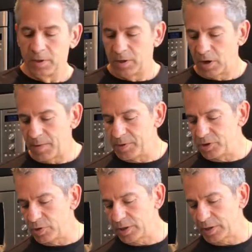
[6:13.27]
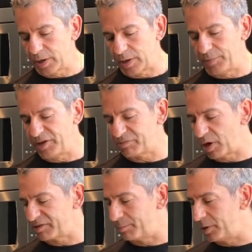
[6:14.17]
Now I've been doing this
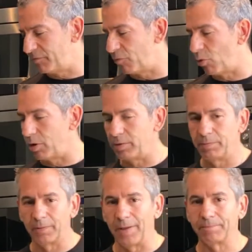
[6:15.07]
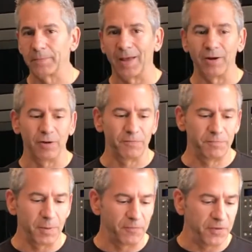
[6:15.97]
recipe for, I don't know,
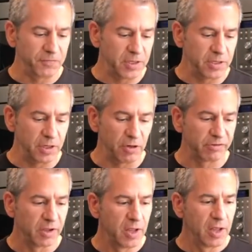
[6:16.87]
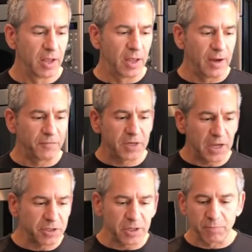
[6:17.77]
about 15 years, and I've
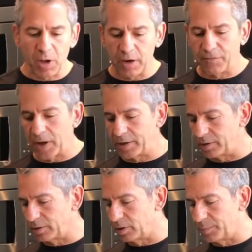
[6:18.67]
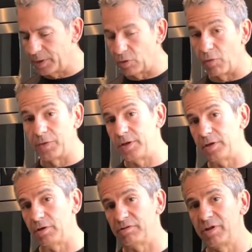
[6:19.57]
changed it and modified it a little bit over the
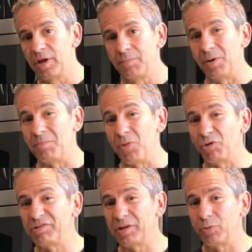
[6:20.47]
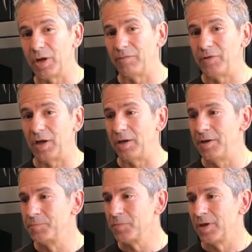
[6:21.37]
years, but mostly what I've done
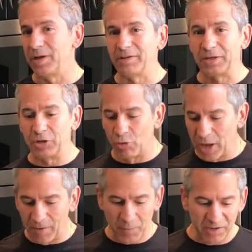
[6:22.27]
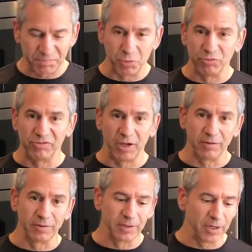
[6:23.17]
is I don't have my spoons out
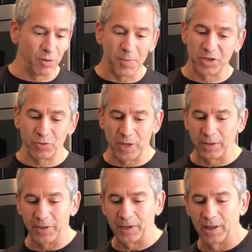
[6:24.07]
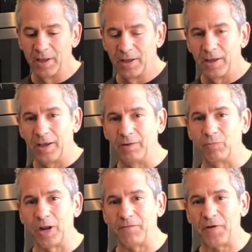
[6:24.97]
and I don't measure anything. And
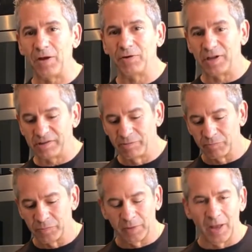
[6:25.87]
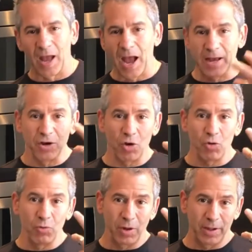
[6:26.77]
what I found is, I know